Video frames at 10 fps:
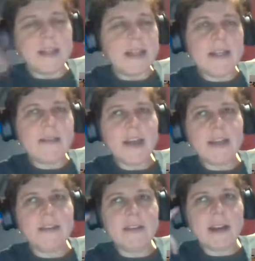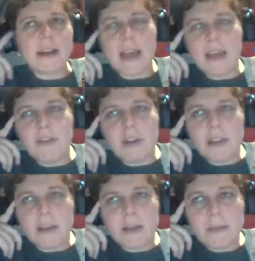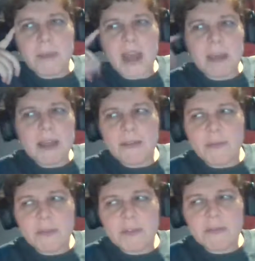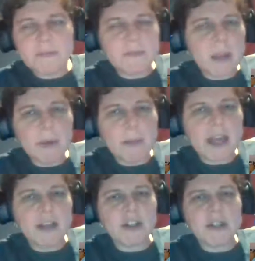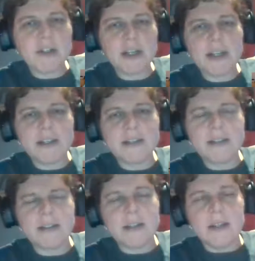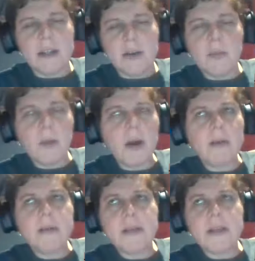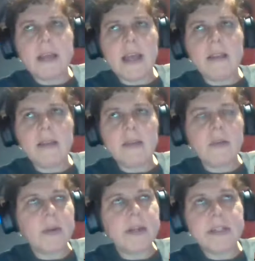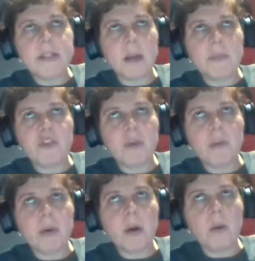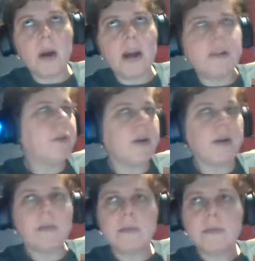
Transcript: they didn't even get to the dedication. It's like maybe the first couple of pages are done, and well, and so what has stopped you? Oh, I don't know.